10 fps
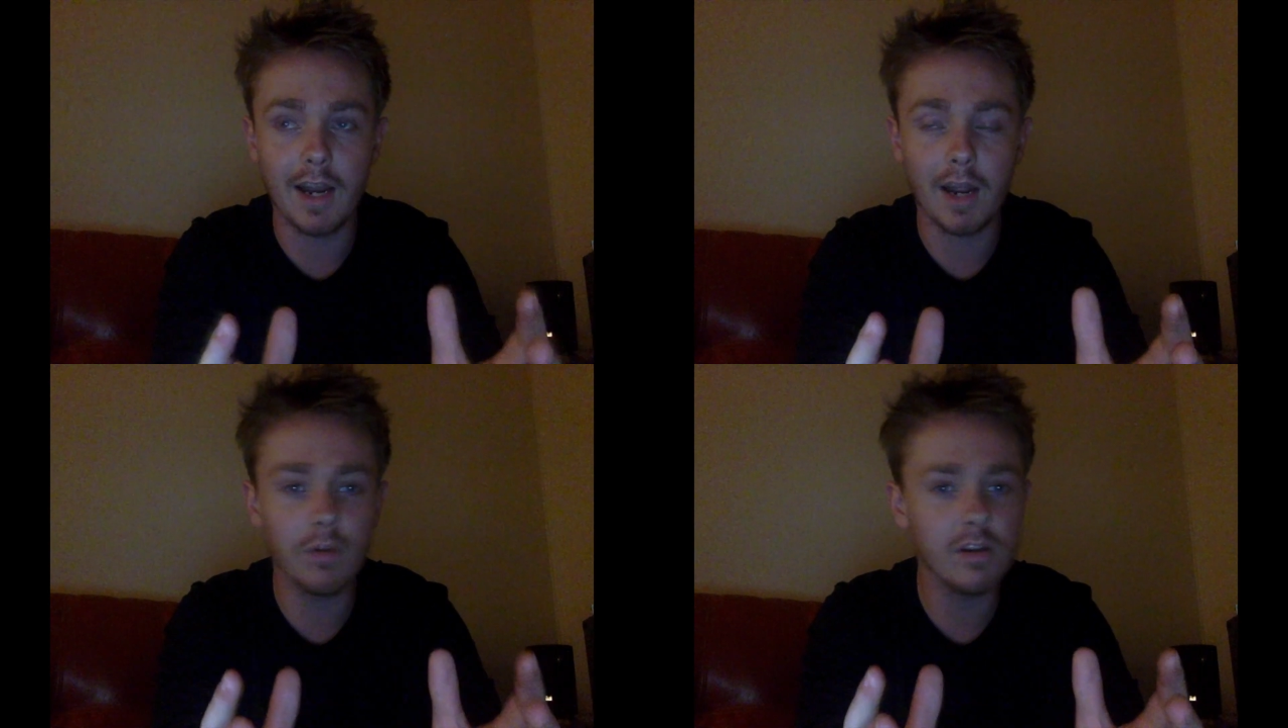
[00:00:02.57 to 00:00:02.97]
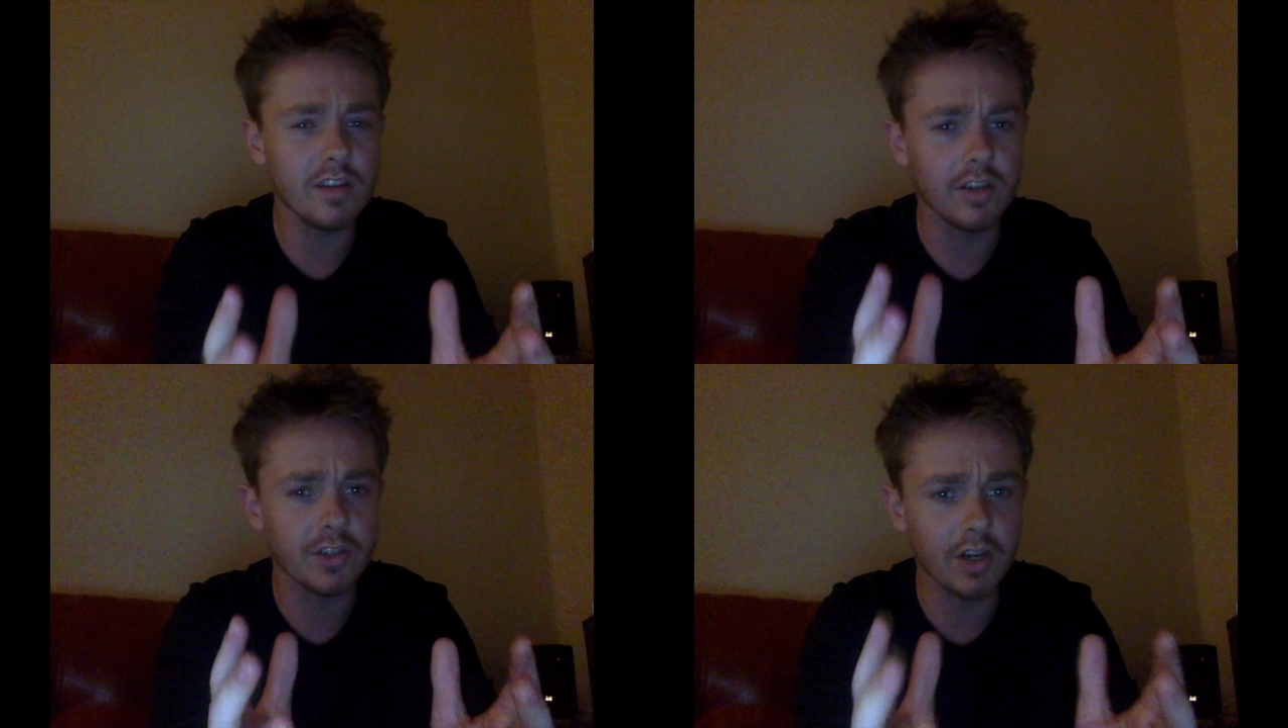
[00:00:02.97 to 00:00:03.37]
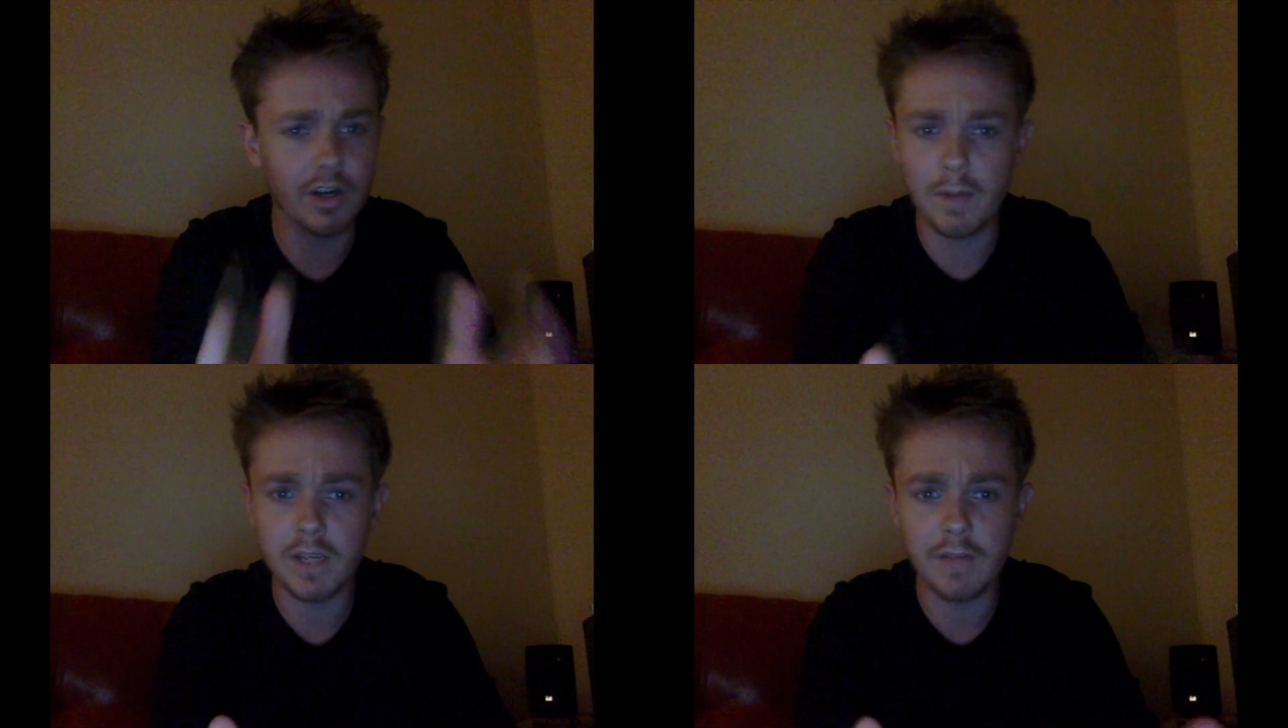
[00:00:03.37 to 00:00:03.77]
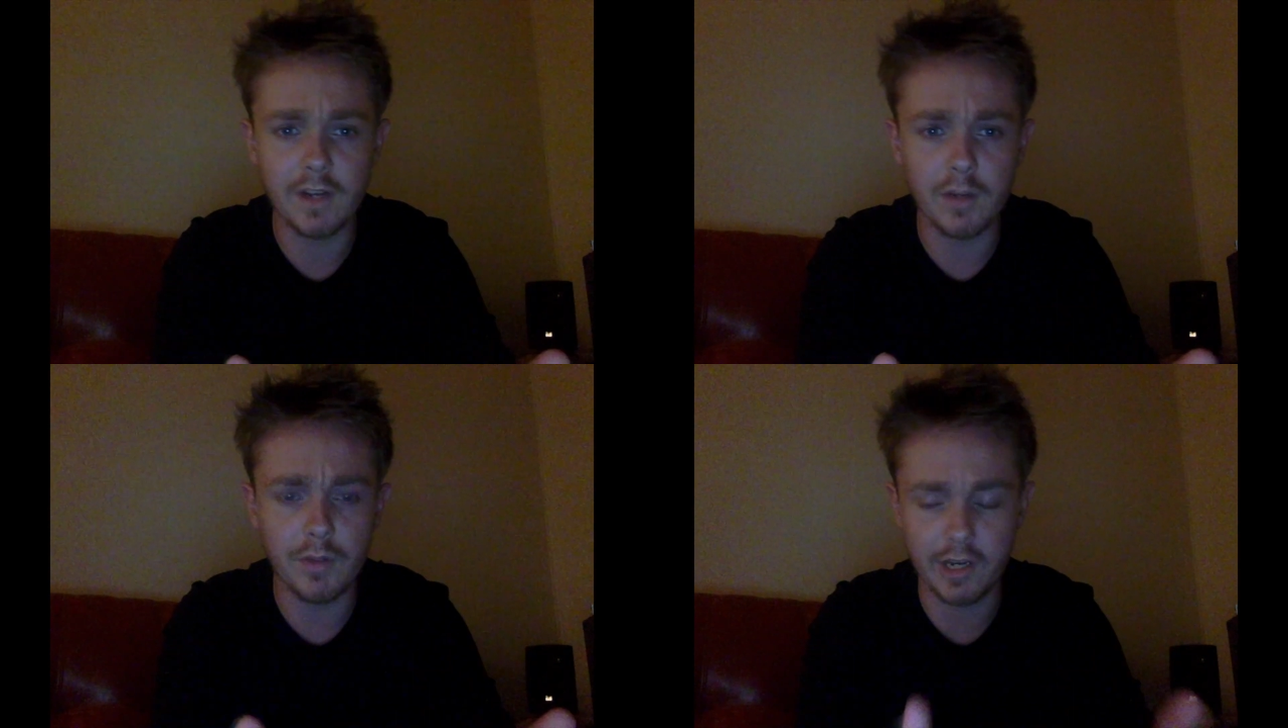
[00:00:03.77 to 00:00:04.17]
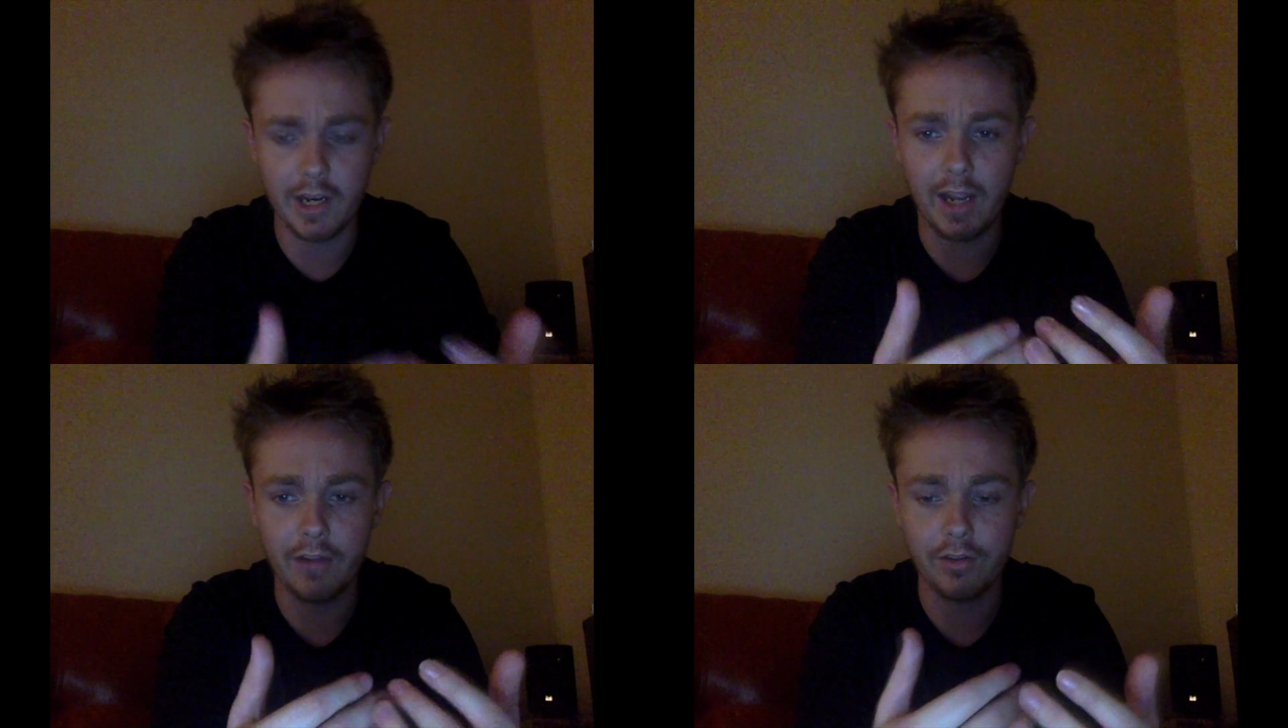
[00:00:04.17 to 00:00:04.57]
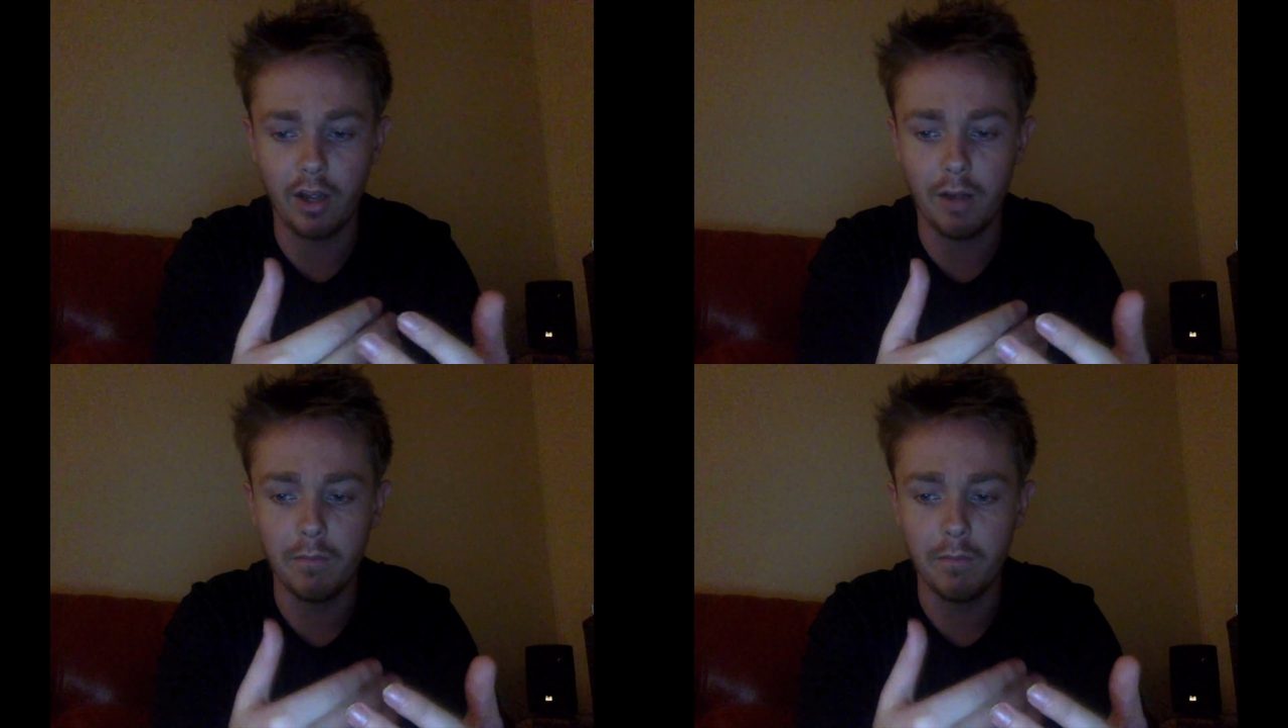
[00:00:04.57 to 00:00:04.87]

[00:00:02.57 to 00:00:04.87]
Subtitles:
and I wanted to share an update video with you guys.